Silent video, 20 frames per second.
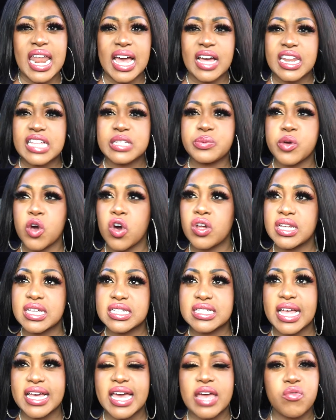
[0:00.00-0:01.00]
like let's be
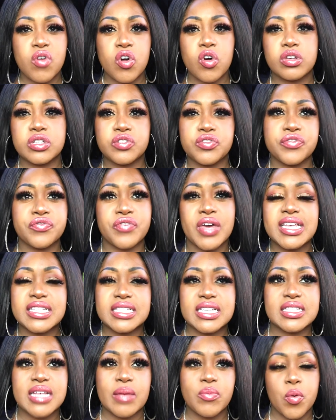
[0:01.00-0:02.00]
honest like everyone goes through
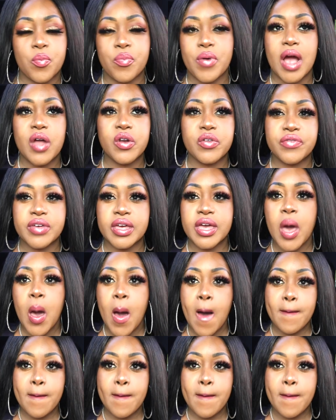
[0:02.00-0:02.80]
phases I'm not proud of it